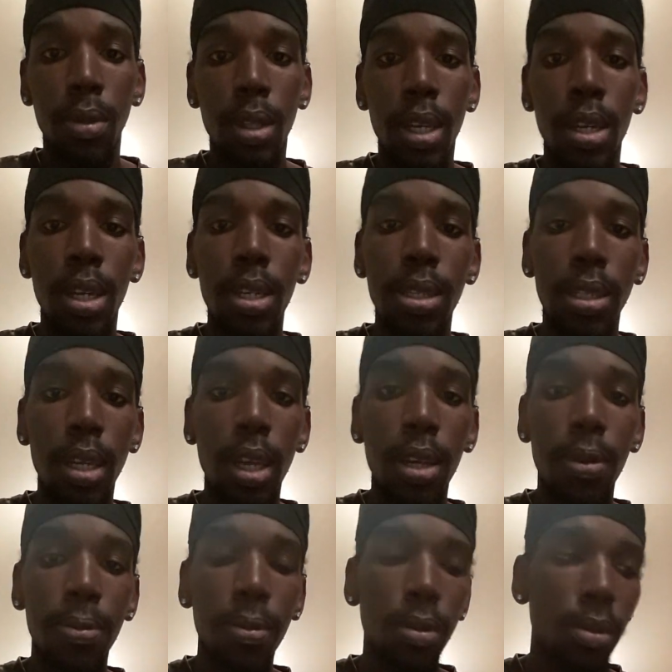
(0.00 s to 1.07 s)
And they say
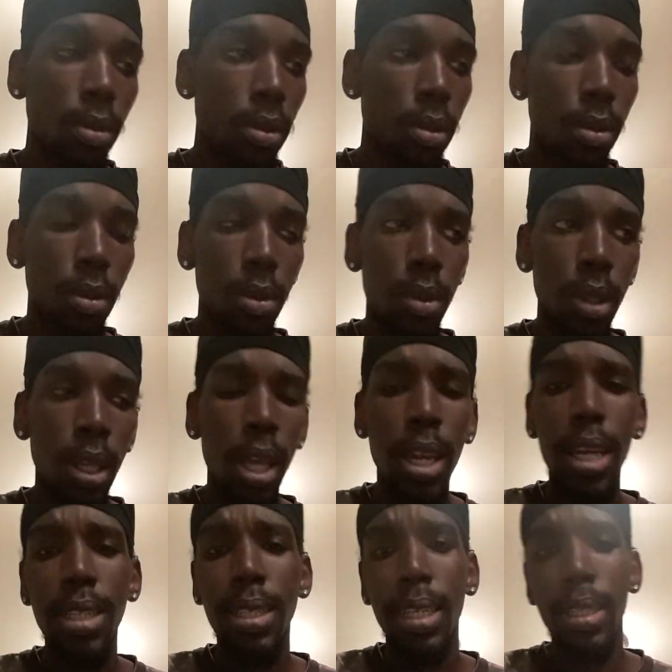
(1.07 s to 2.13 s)

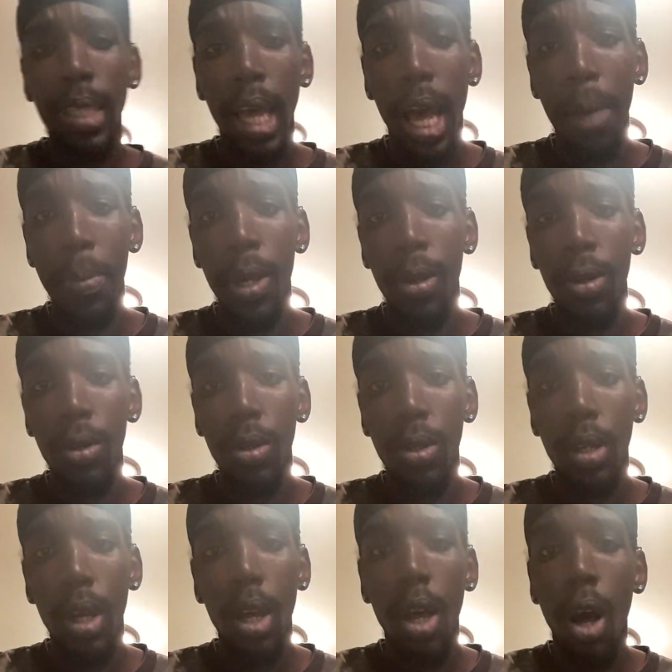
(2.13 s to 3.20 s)
time heals
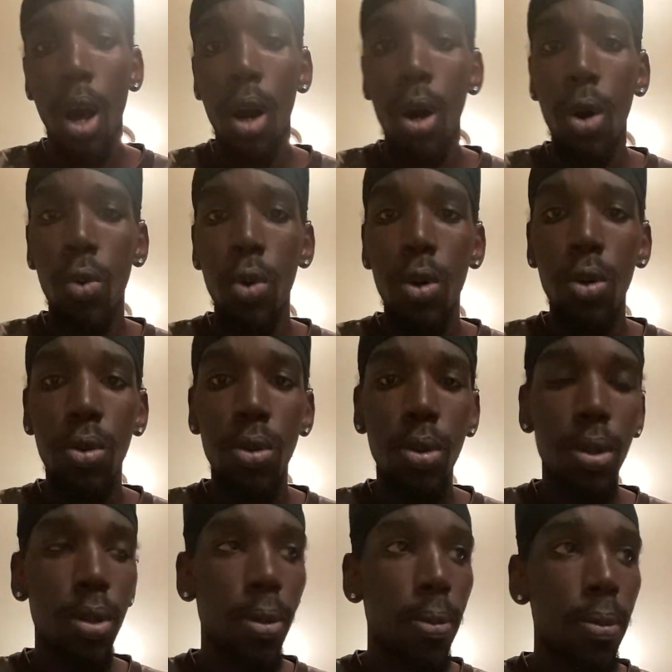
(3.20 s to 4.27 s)
all wounds.